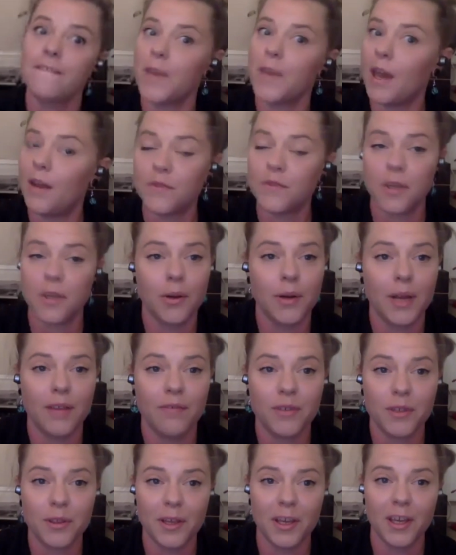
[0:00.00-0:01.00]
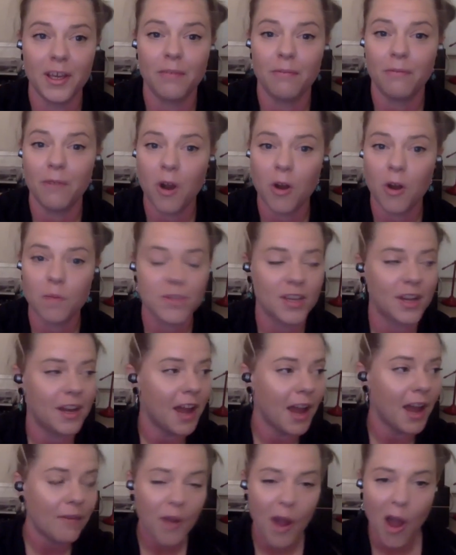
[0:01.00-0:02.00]
you have to own everything. Ropes, I
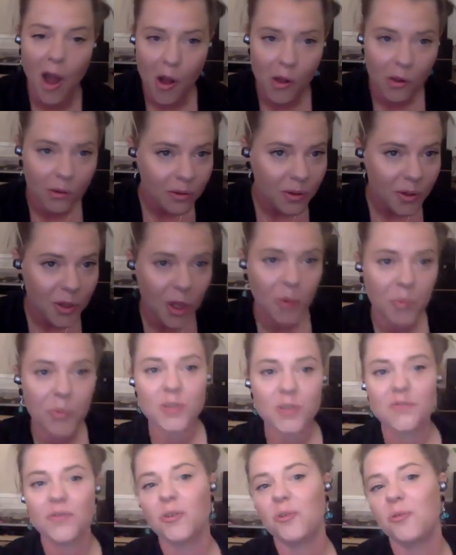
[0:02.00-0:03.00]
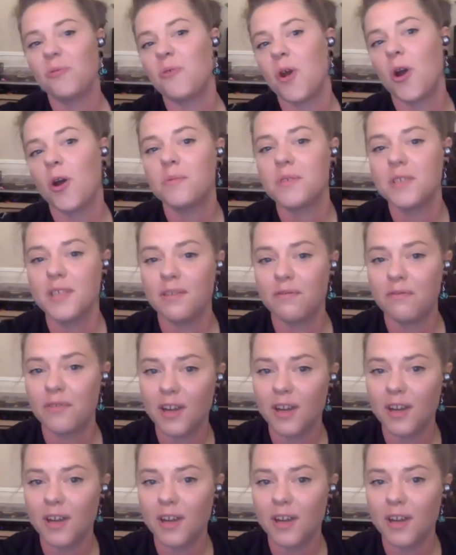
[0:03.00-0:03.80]
have a whole cupboard full of ropes, different